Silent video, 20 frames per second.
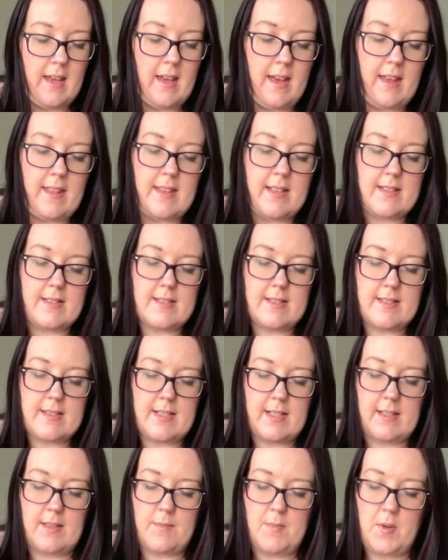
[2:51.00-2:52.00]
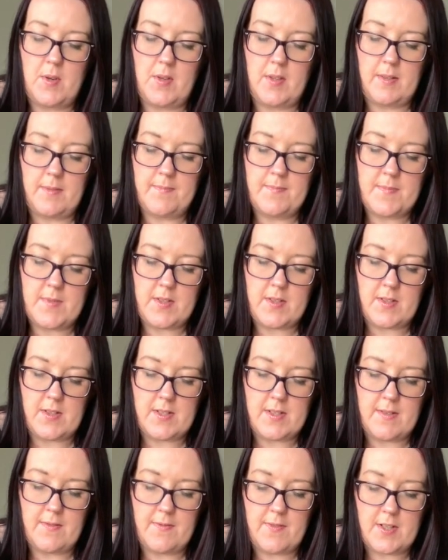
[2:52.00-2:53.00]
and then stick them on. So there's
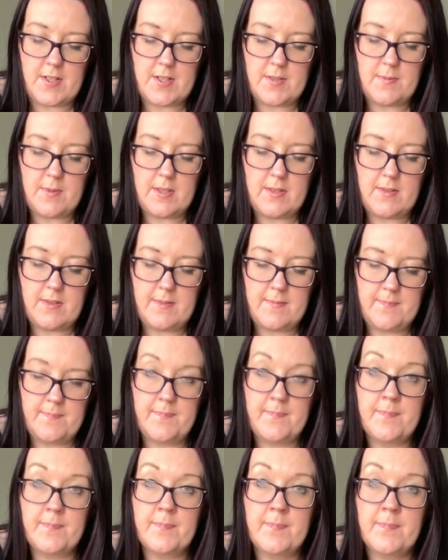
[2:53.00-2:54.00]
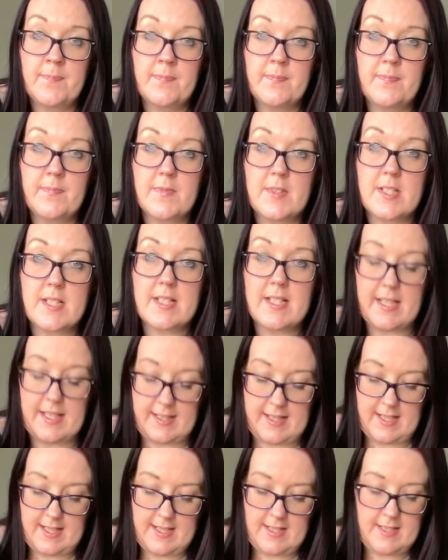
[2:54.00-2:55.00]
the first one on, just like
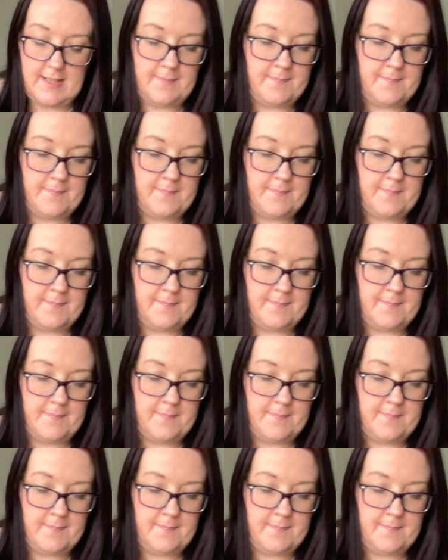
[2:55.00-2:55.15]
that.